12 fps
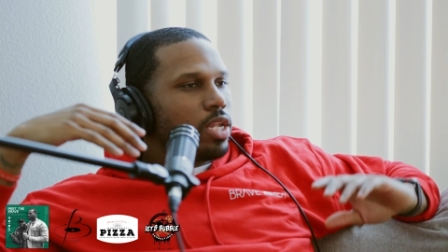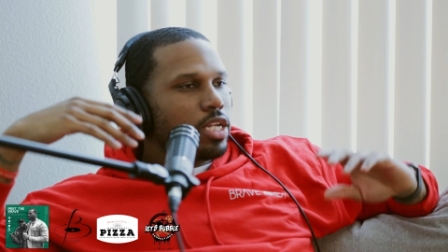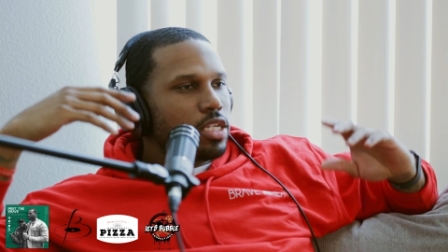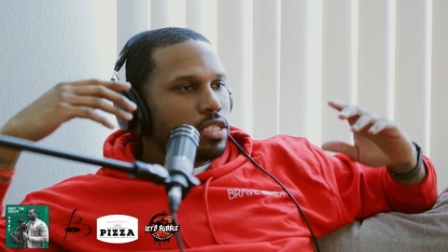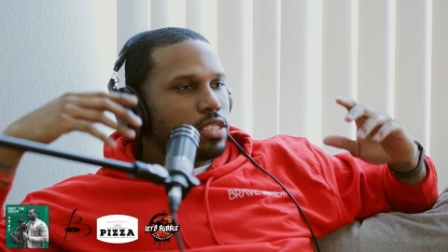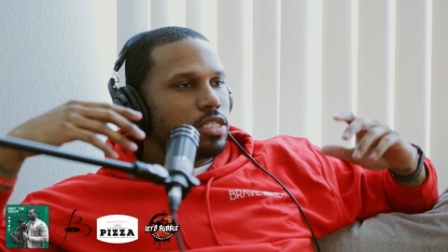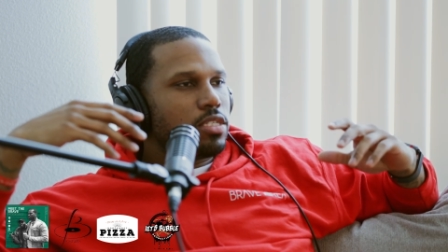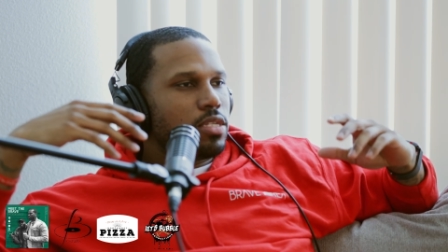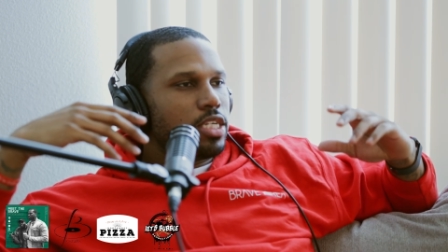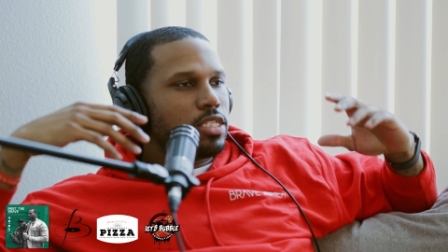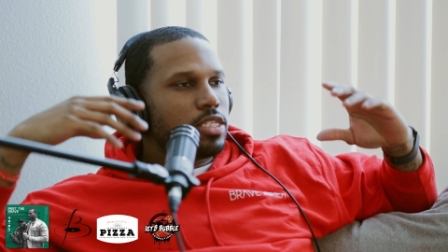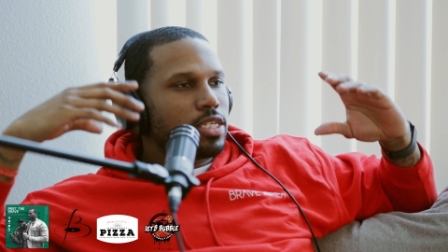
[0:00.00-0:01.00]
Like, this
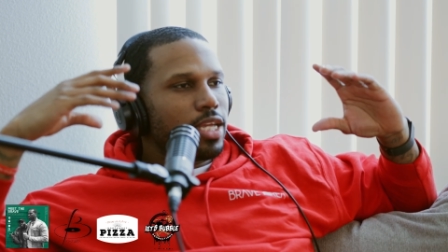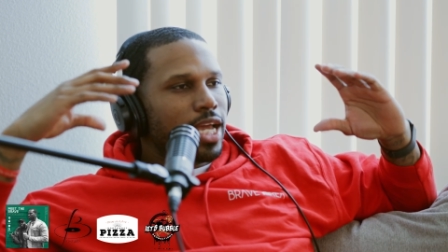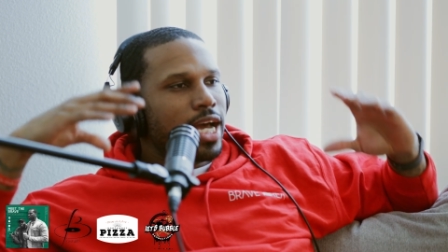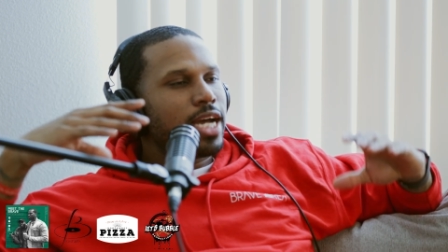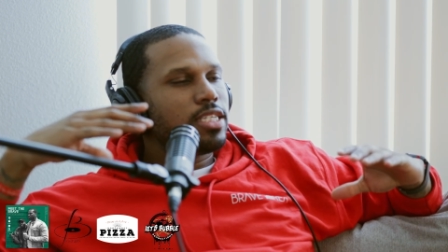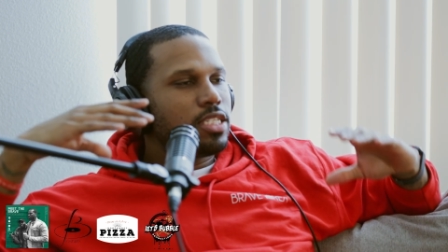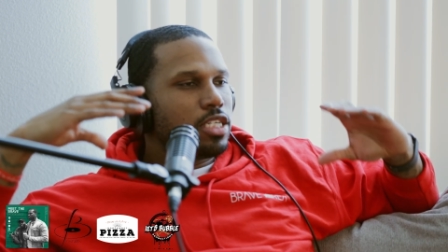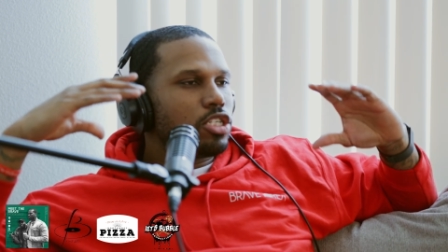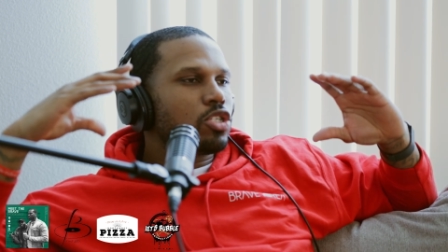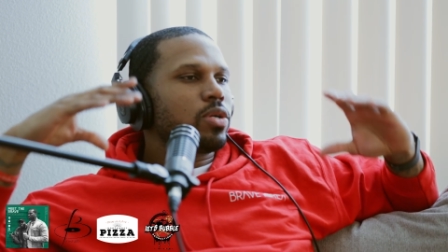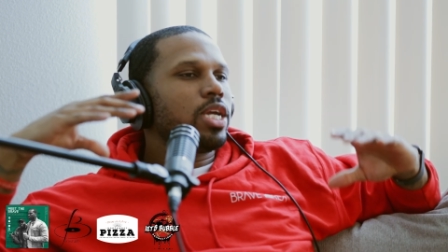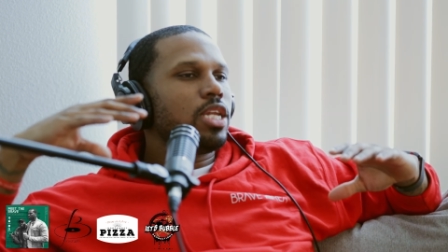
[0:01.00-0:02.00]
is constant
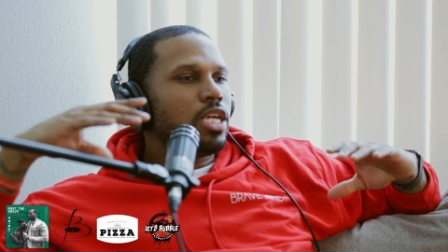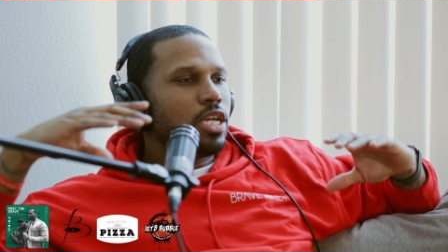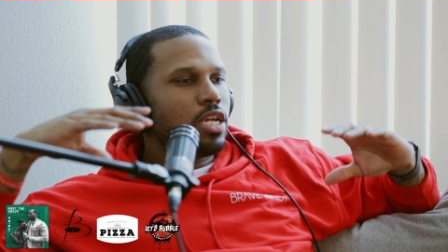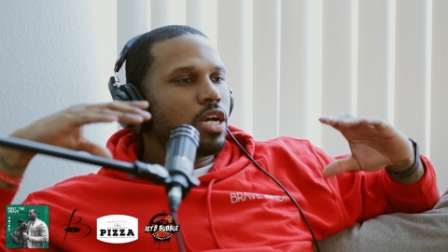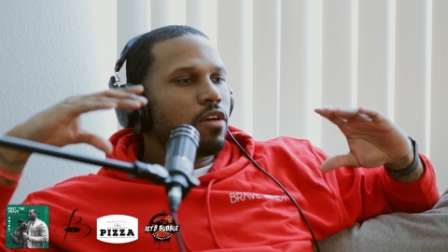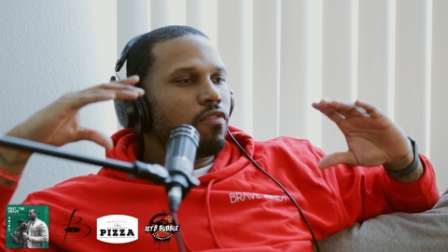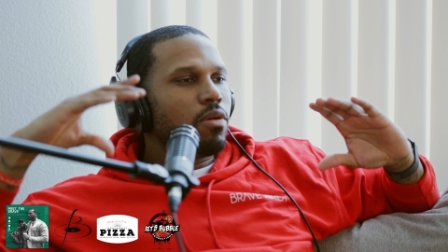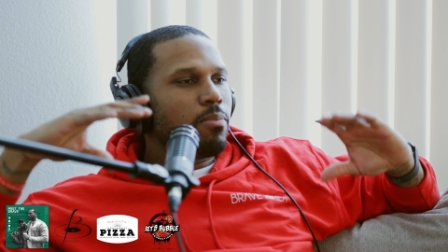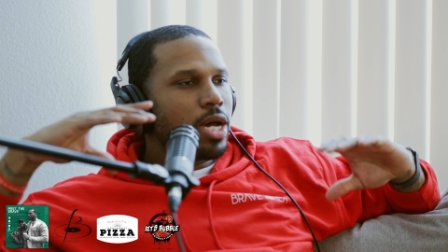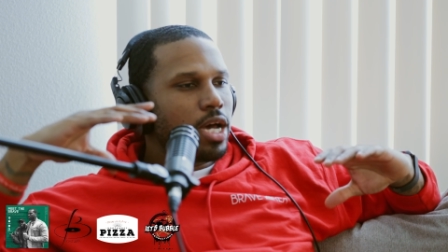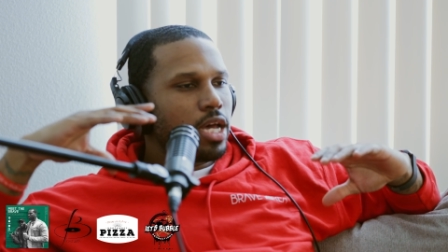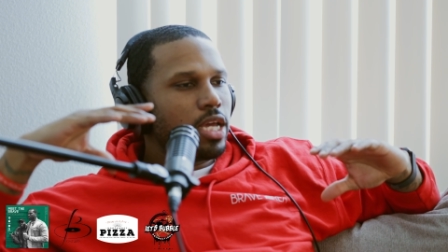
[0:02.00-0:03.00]
training of the
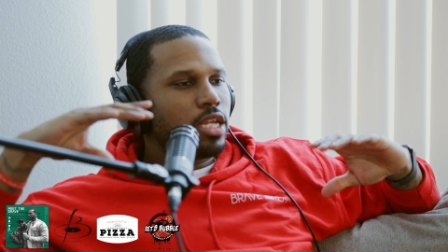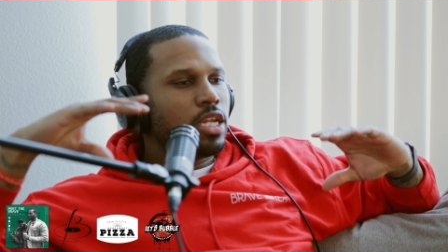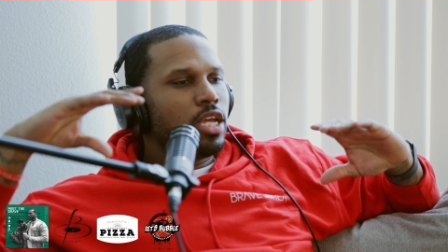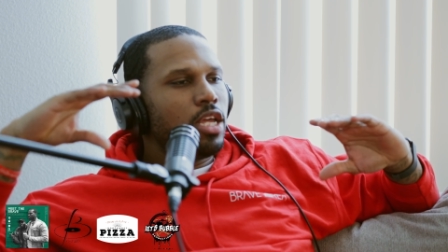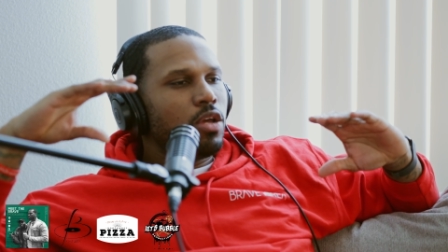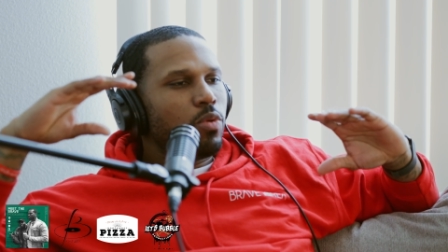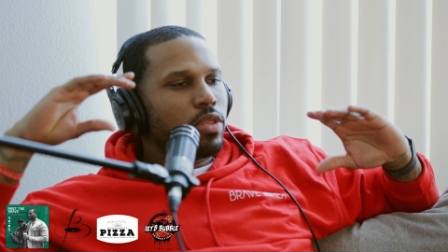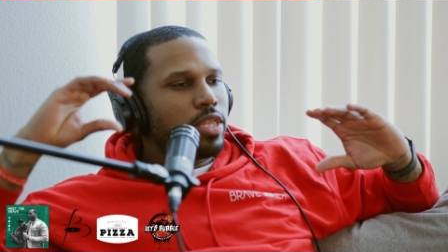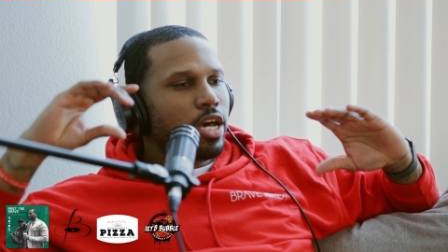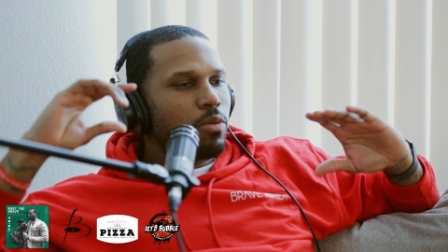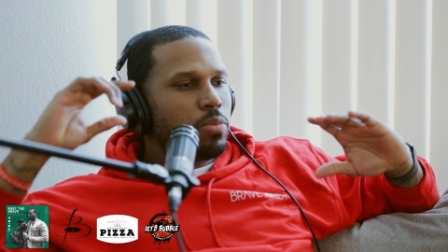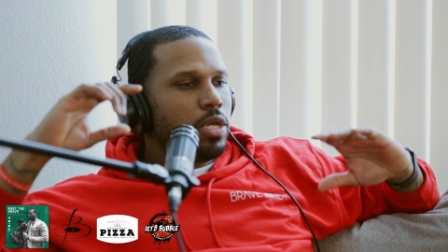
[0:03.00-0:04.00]
mind
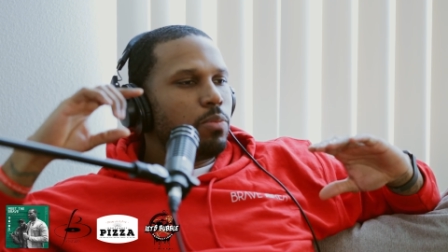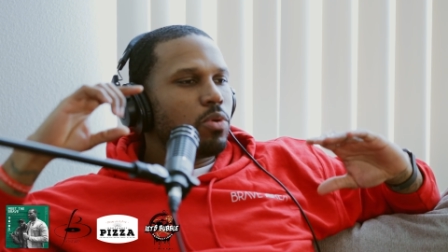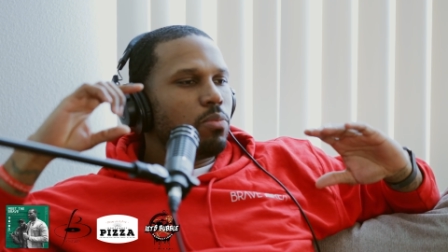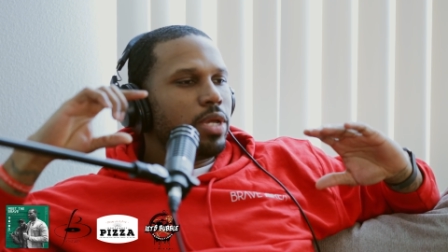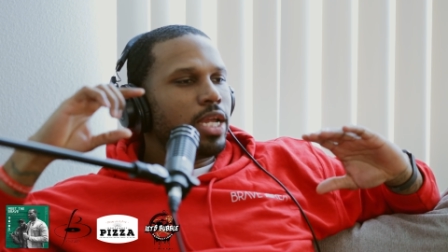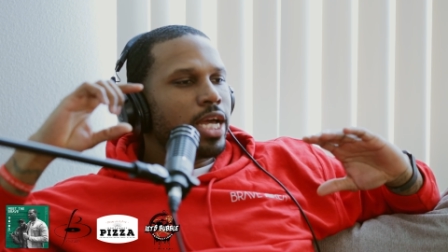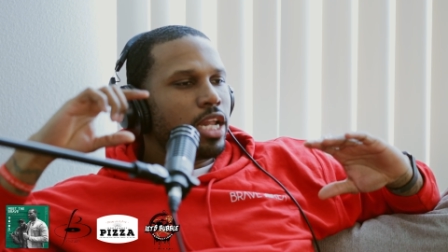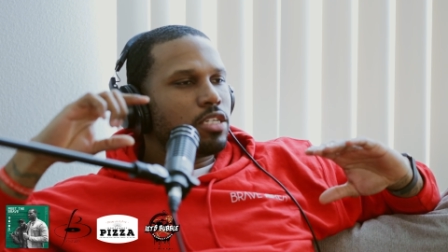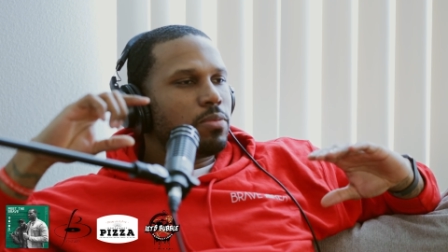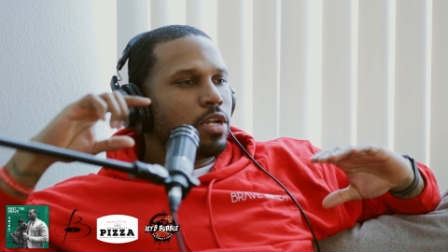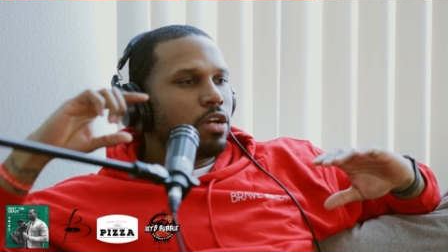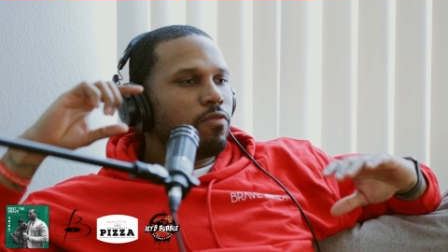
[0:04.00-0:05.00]
without people being
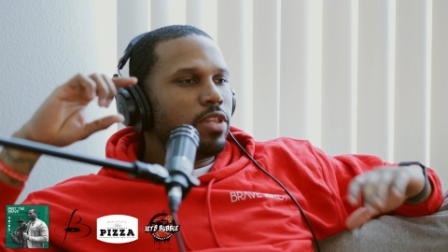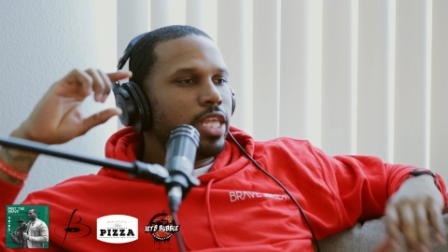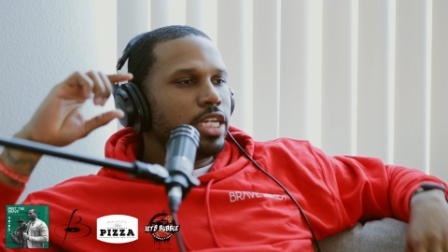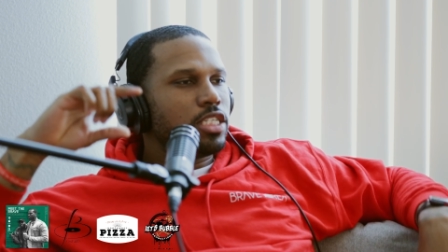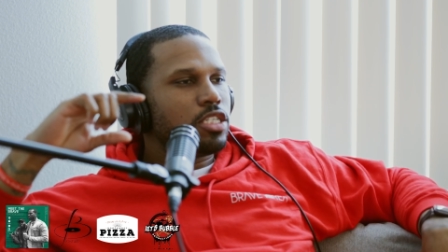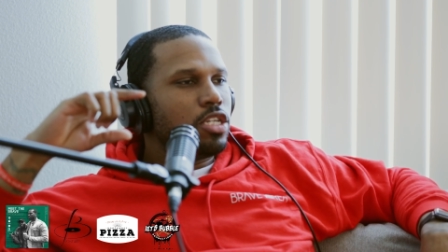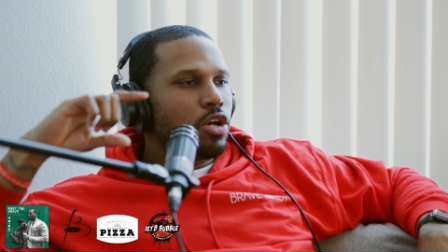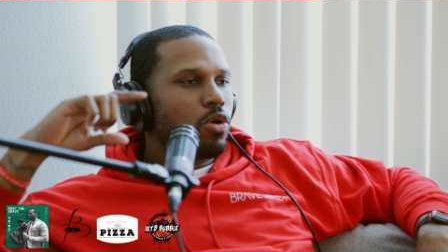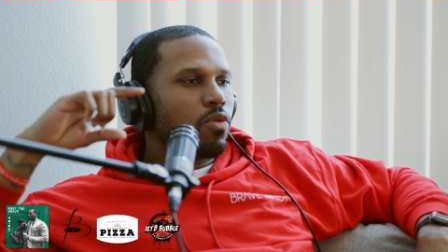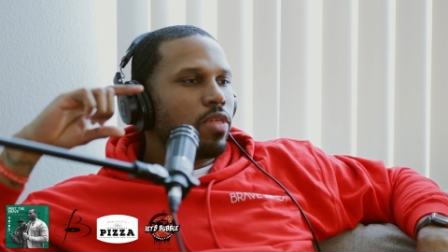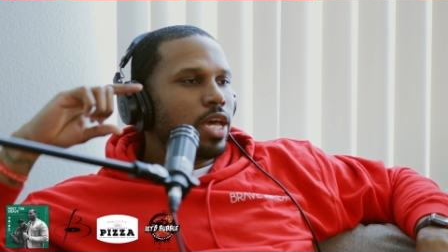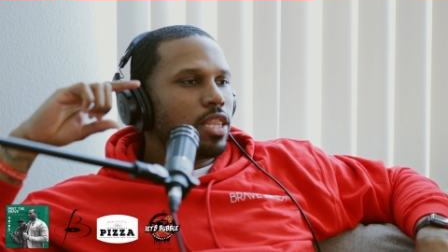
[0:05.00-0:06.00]
knowledgeable of it. They just
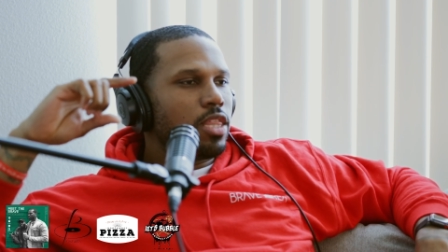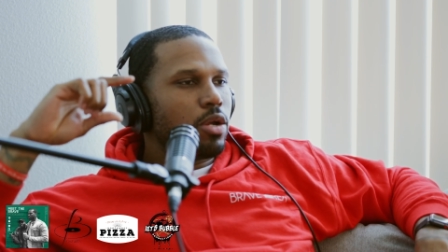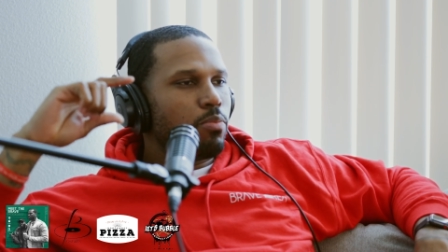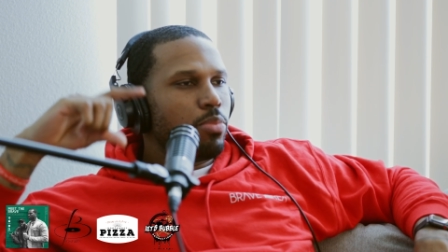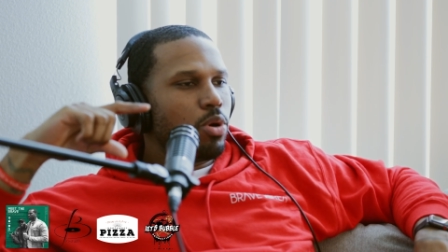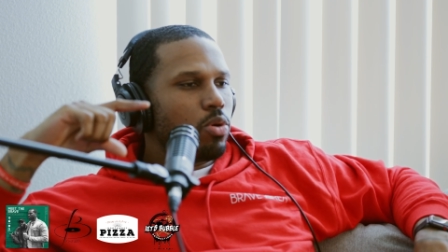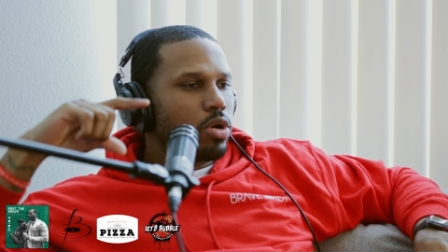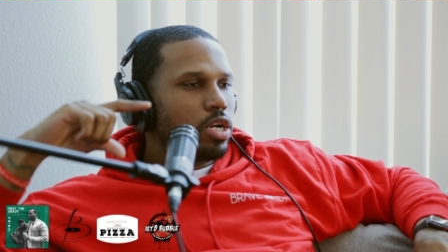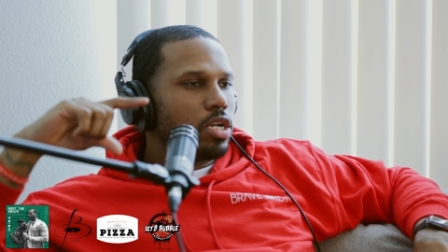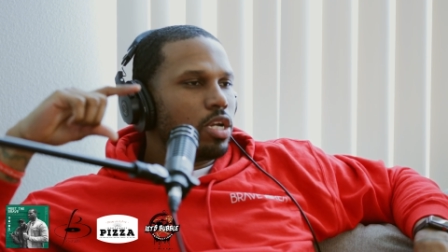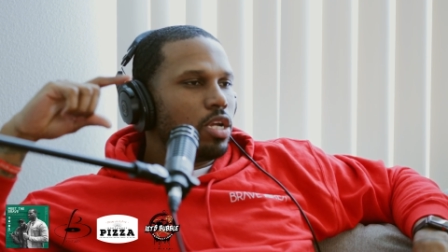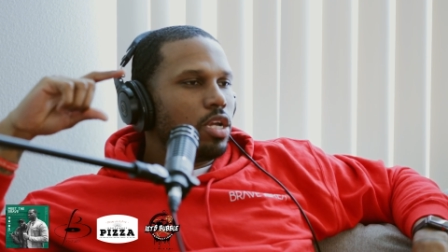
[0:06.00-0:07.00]
know that they're bored,